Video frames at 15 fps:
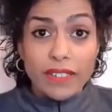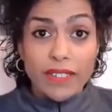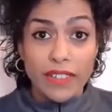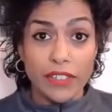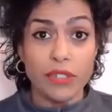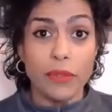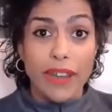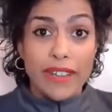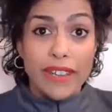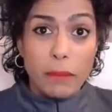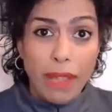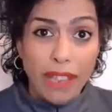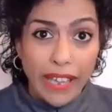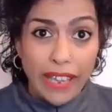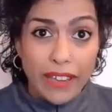that's
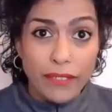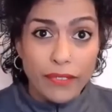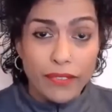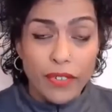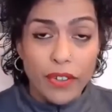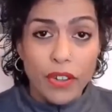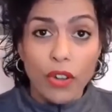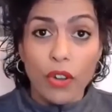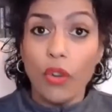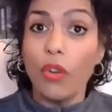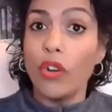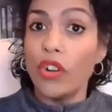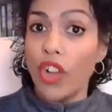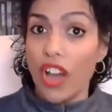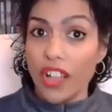threatening my life
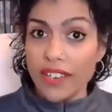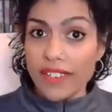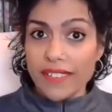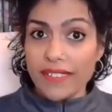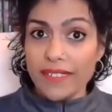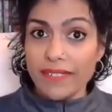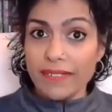or not?